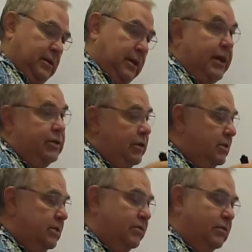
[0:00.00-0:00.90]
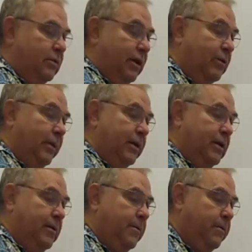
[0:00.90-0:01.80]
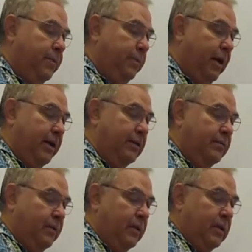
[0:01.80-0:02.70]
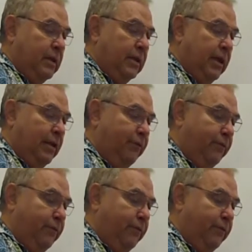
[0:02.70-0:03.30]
9 Gs for some young men. But if